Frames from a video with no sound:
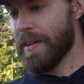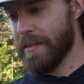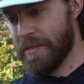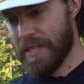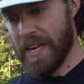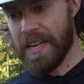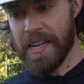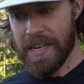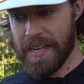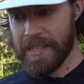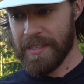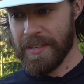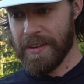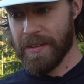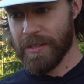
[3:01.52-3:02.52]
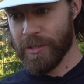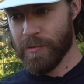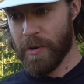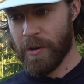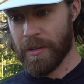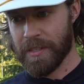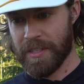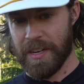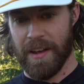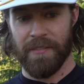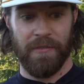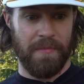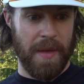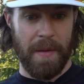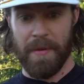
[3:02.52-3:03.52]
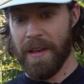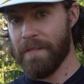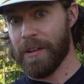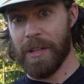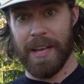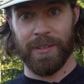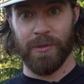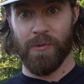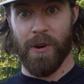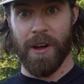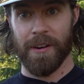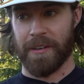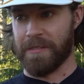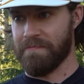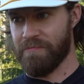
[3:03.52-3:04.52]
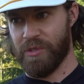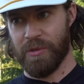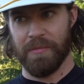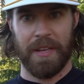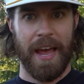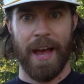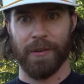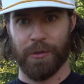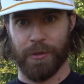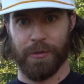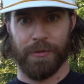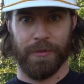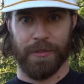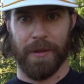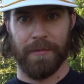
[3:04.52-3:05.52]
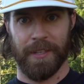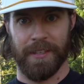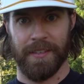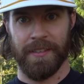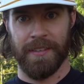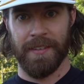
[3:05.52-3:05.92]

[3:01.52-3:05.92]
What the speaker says: take it easy on the smoking stuff. Maybe have a glass of water, some cashews or something.